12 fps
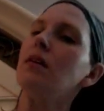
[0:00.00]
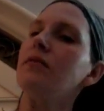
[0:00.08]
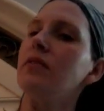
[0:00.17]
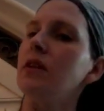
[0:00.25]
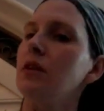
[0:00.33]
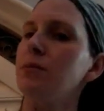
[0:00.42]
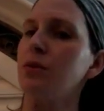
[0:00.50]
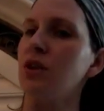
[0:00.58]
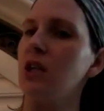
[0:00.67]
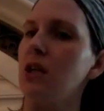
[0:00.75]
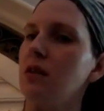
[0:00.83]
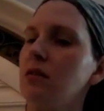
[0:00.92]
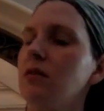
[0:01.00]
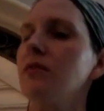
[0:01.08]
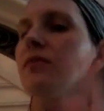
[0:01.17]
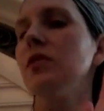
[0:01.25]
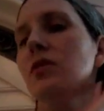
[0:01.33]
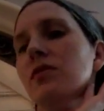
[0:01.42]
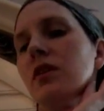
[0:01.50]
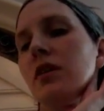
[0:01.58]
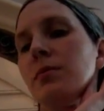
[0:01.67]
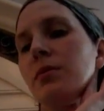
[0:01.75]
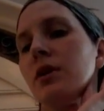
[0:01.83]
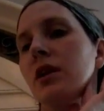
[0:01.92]
I'm feeling pretty. Feeling
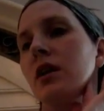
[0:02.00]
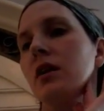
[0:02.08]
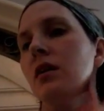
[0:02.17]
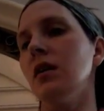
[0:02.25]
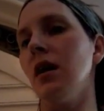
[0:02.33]
very pretty.